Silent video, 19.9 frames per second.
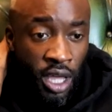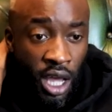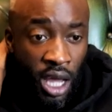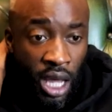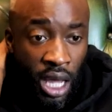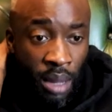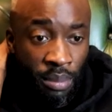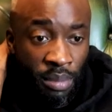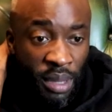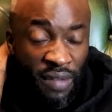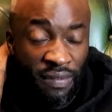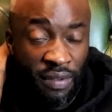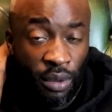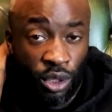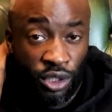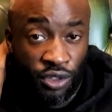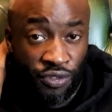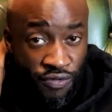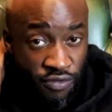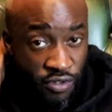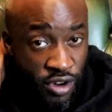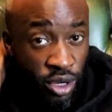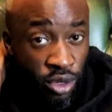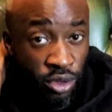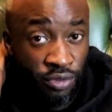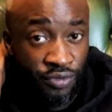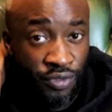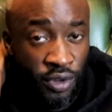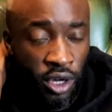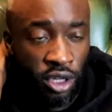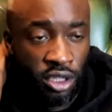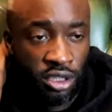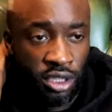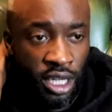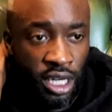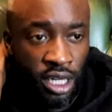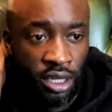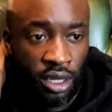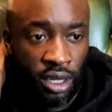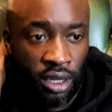If it was free on Fox,
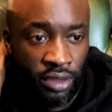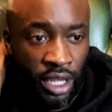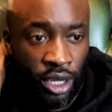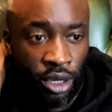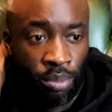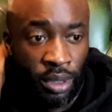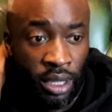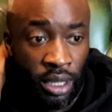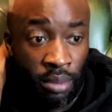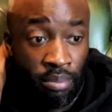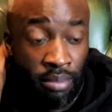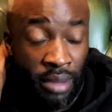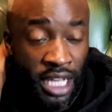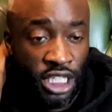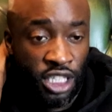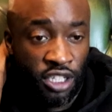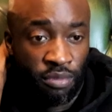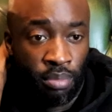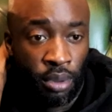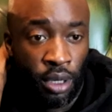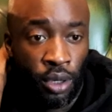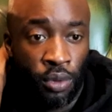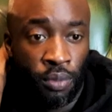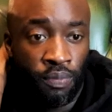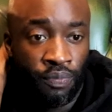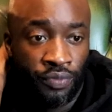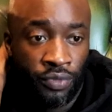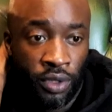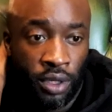then that would be a massive blow.